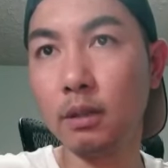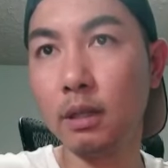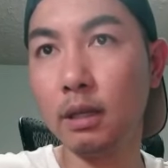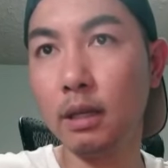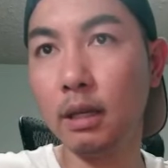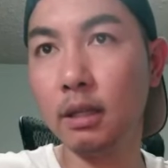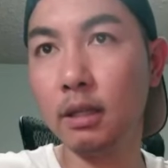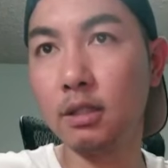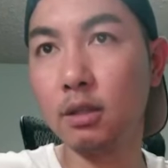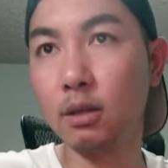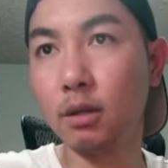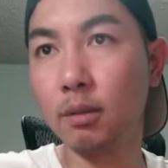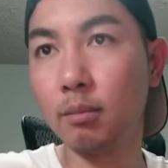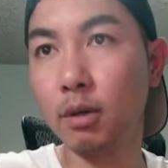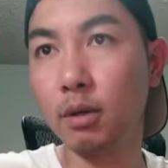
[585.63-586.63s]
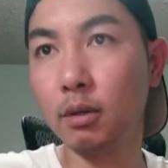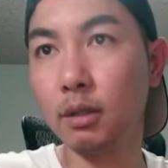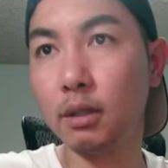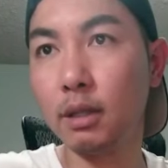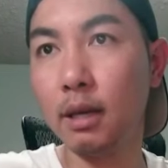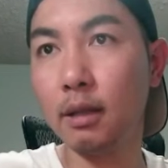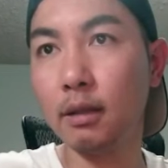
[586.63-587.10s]
it is not
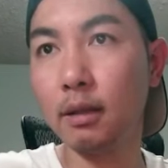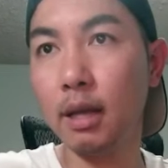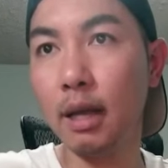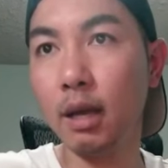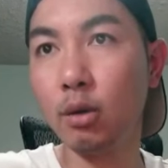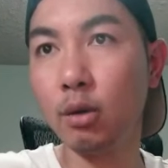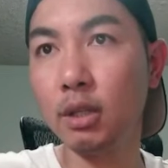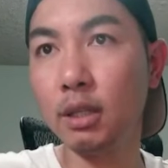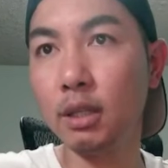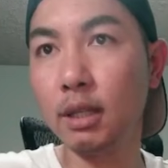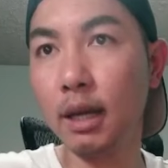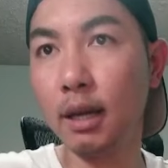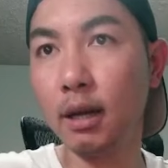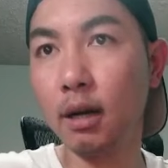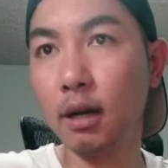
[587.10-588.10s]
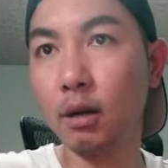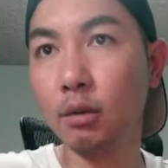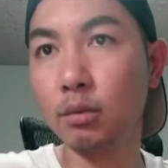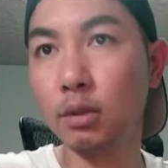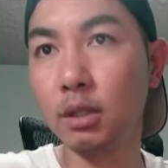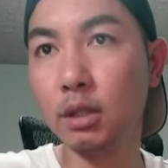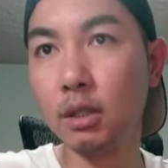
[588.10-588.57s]
important. And LED timeout,
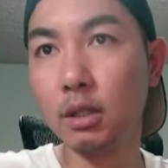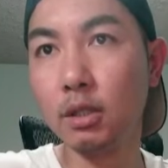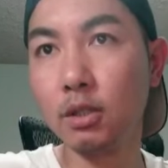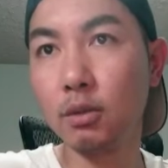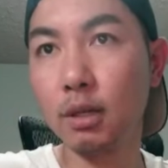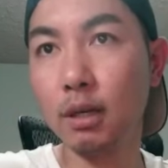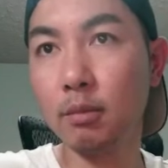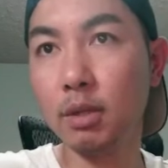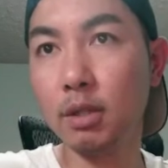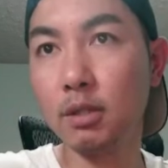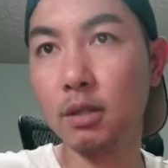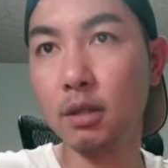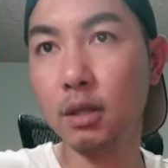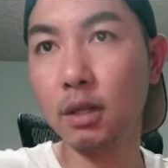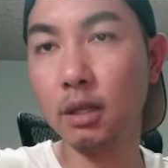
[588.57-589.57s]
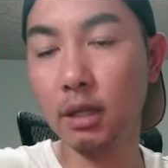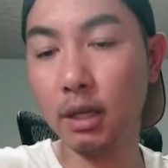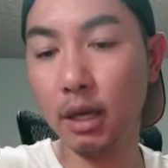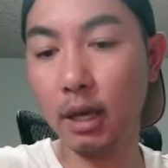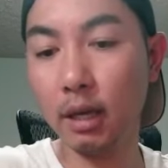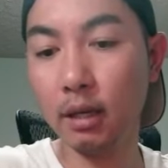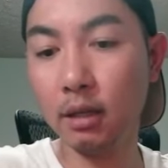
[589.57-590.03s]
so that means the
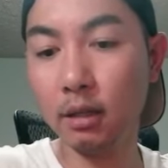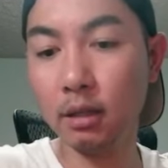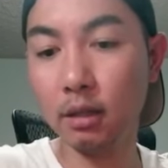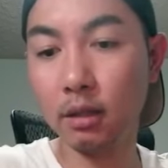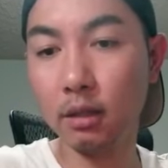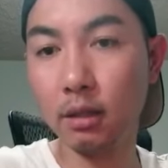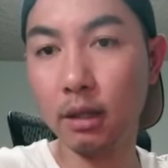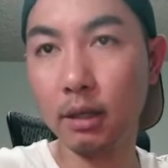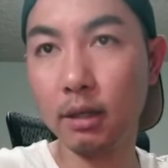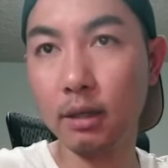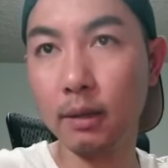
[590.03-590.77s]
indicator, like